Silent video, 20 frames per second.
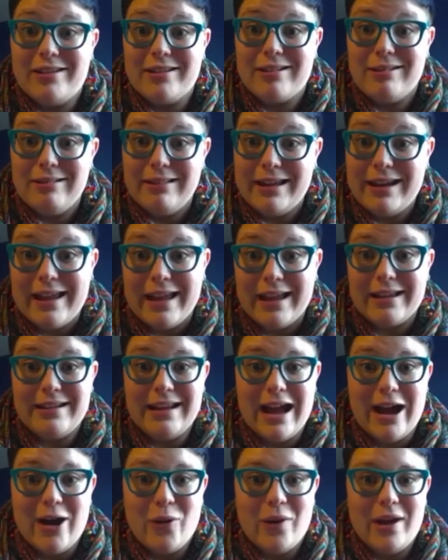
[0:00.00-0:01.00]
clinic
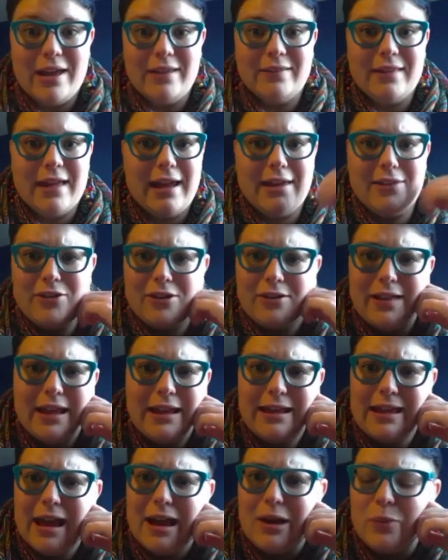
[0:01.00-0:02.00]
now, and like they're
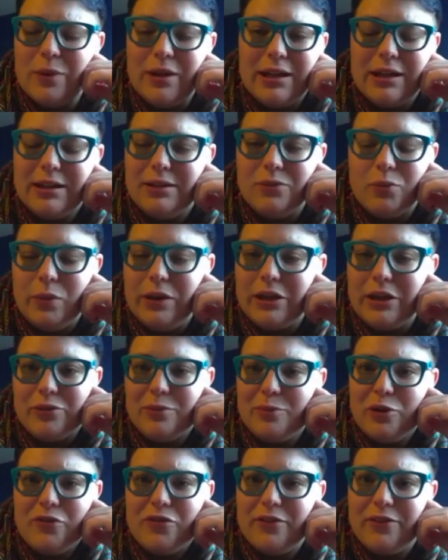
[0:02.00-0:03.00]
like, yeah, we can
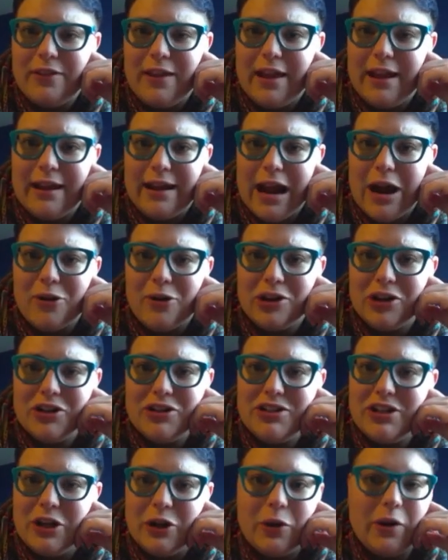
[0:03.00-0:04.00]
remove it in like an hour or
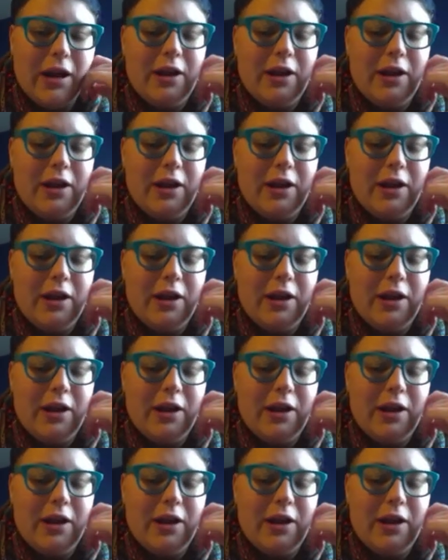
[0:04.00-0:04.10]
two.